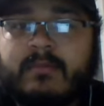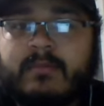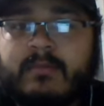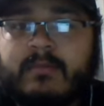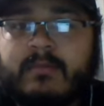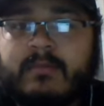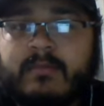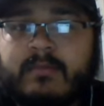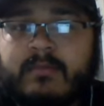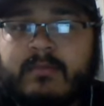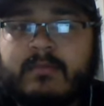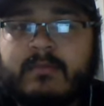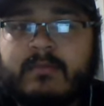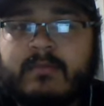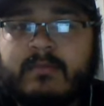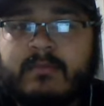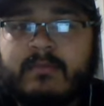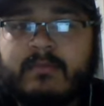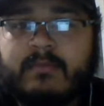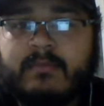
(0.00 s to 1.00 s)

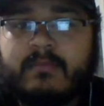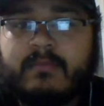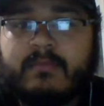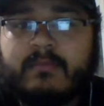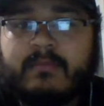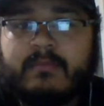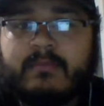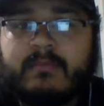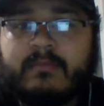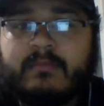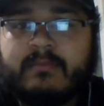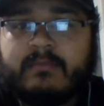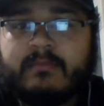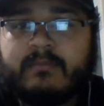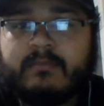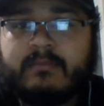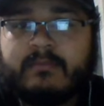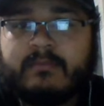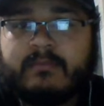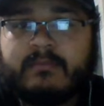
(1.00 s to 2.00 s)

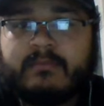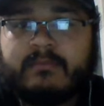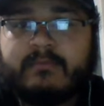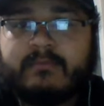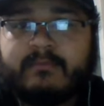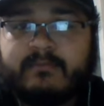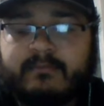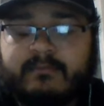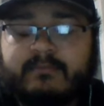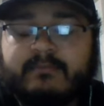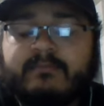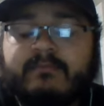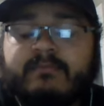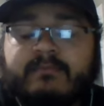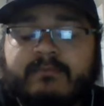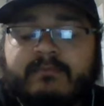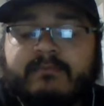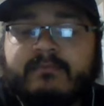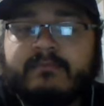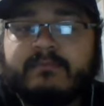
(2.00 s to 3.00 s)

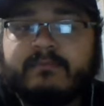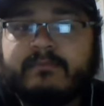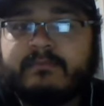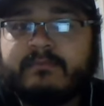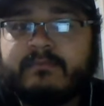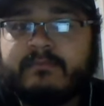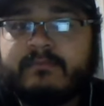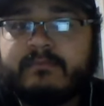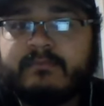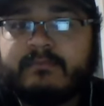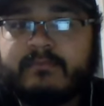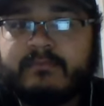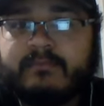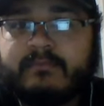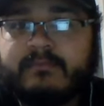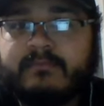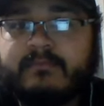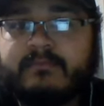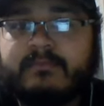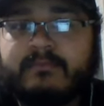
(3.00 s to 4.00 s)

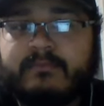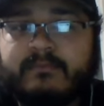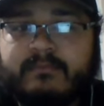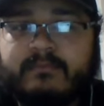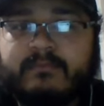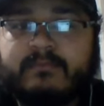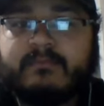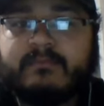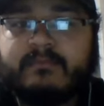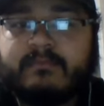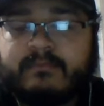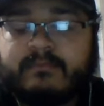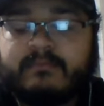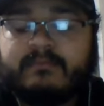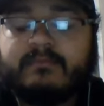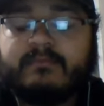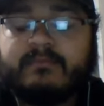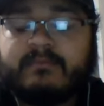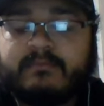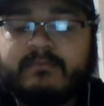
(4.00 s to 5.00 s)

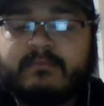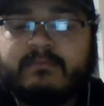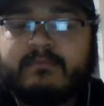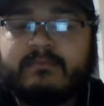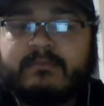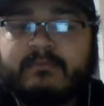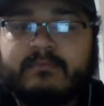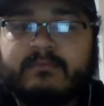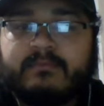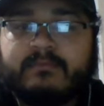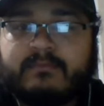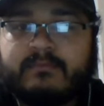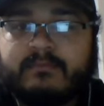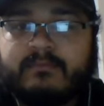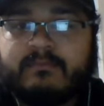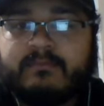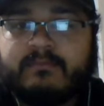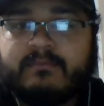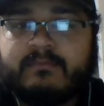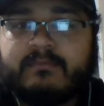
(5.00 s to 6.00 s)

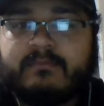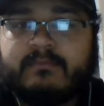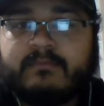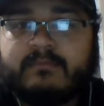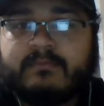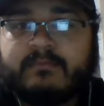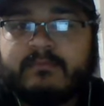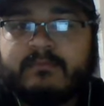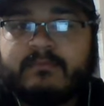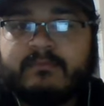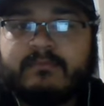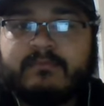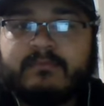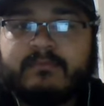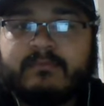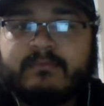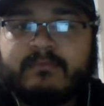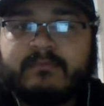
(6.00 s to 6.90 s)
No words are spoken by the person on screen.